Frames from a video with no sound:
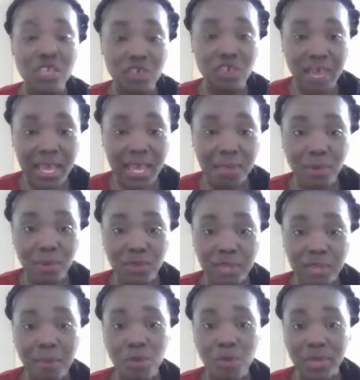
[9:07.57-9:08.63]
you label
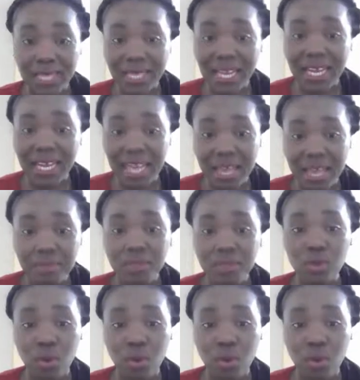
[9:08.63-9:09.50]
them with their names